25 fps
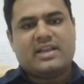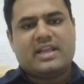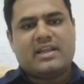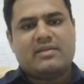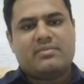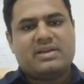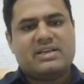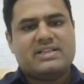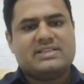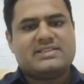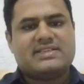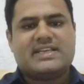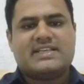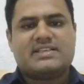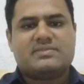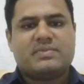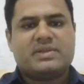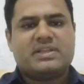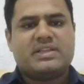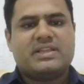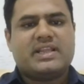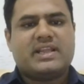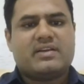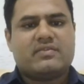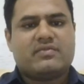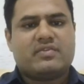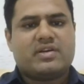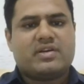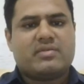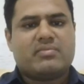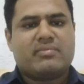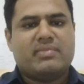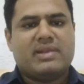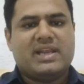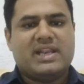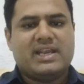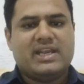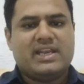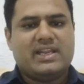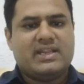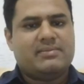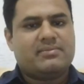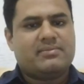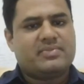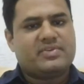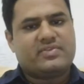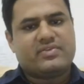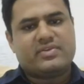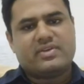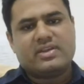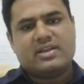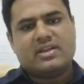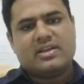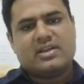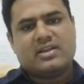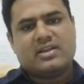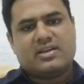Diabetes has been there for millenniums.